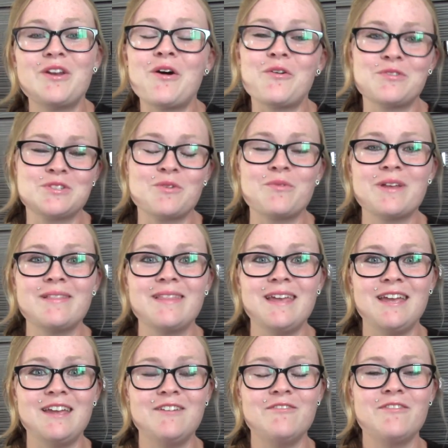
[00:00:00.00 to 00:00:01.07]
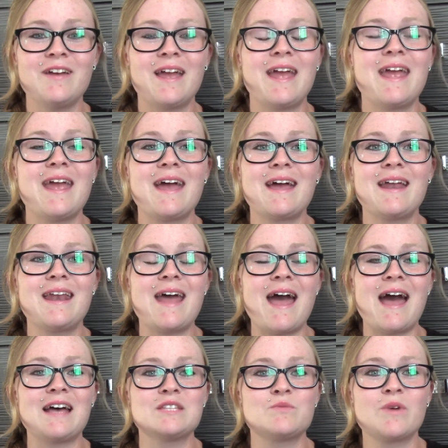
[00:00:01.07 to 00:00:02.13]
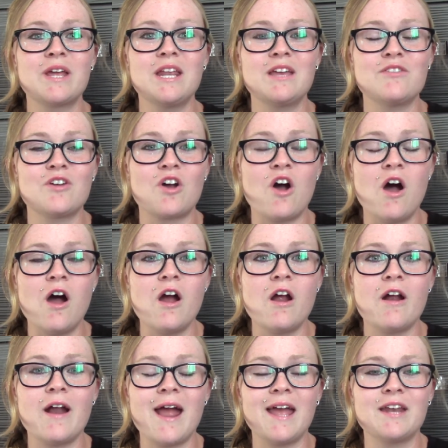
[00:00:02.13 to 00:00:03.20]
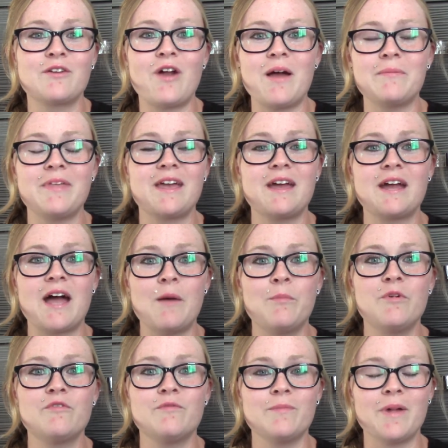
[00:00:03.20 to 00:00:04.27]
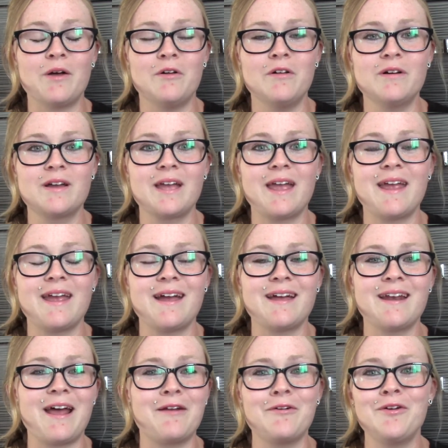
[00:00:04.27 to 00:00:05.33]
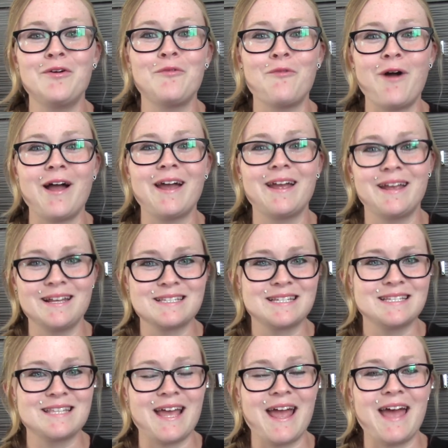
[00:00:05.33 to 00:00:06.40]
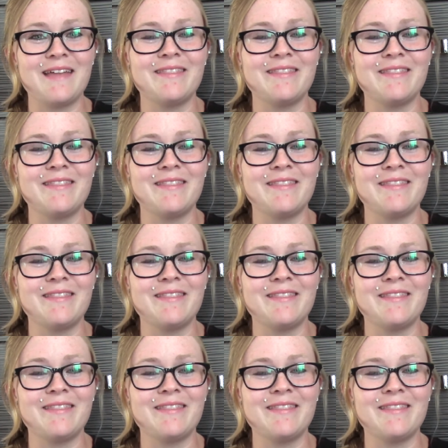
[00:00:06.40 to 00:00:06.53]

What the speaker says: so we leave, and as we're getting in the car, I had grabbed like a cup of milk, and I don't know why, I guess because I had